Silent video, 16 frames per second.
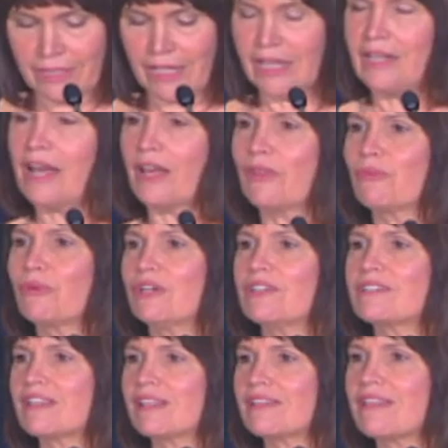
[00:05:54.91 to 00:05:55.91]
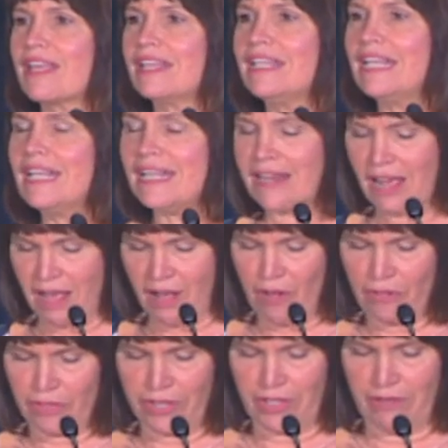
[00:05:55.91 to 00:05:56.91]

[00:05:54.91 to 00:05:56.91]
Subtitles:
In other words, they need a healthy